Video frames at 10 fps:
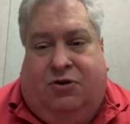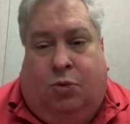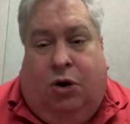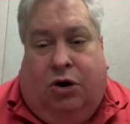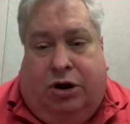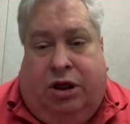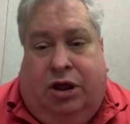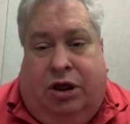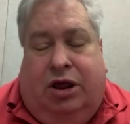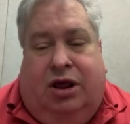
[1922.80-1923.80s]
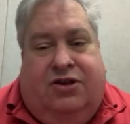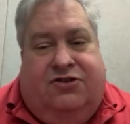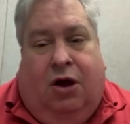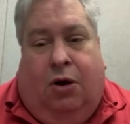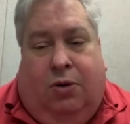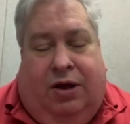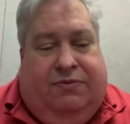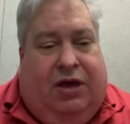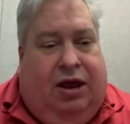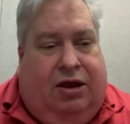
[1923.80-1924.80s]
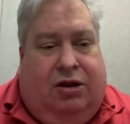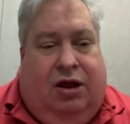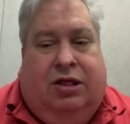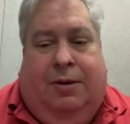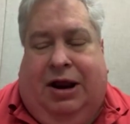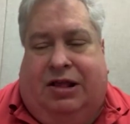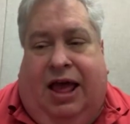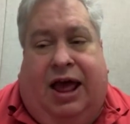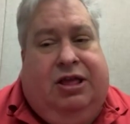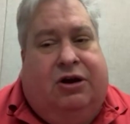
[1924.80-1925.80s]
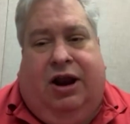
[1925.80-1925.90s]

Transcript: to work. So if they eliminate that, they're